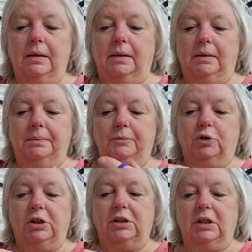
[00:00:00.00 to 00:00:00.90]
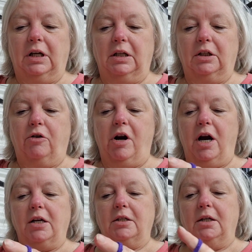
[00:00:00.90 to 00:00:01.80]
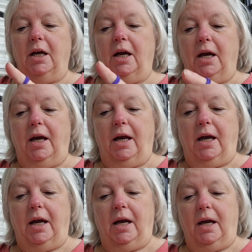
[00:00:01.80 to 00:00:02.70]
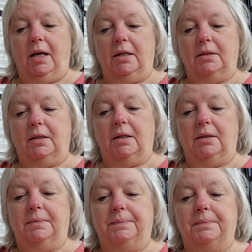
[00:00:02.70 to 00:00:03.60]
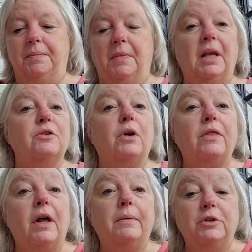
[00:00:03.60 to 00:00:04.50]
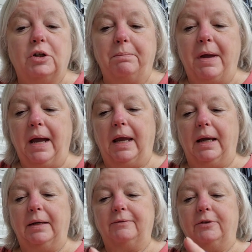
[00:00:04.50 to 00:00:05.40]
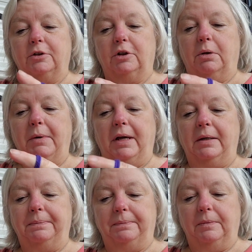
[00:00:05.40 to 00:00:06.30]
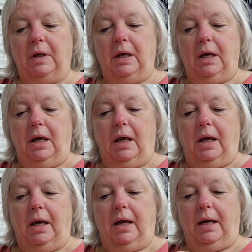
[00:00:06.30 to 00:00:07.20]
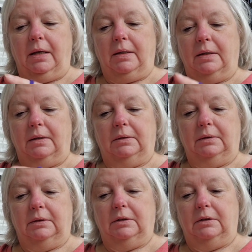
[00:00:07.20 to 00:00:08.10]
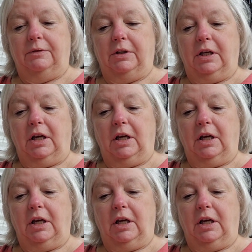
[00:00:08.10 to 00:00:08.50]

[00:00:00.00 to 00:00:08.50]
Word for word: um, Roy's done cutting the grass. And so I thought I would jump back in for a little bit and give you a